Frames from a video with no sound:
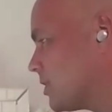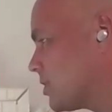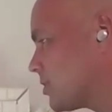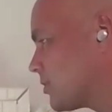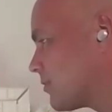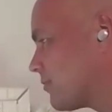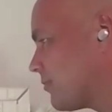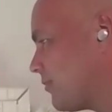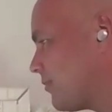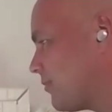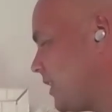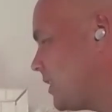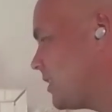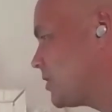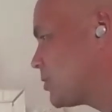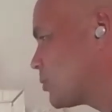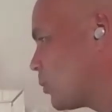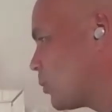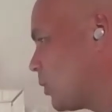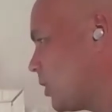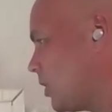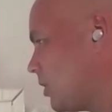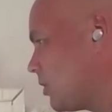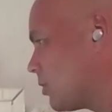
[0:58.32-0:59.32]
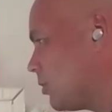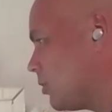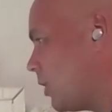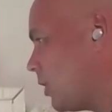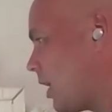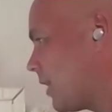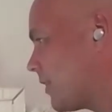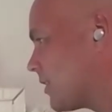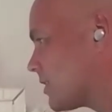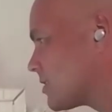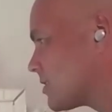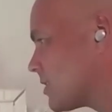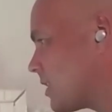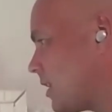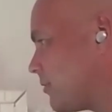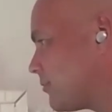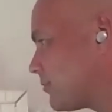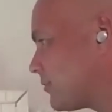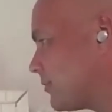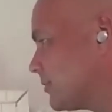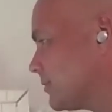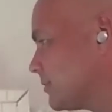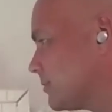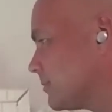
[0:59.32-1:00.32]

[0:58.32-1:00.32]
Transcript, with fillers: Was it just fitness work or other stuff?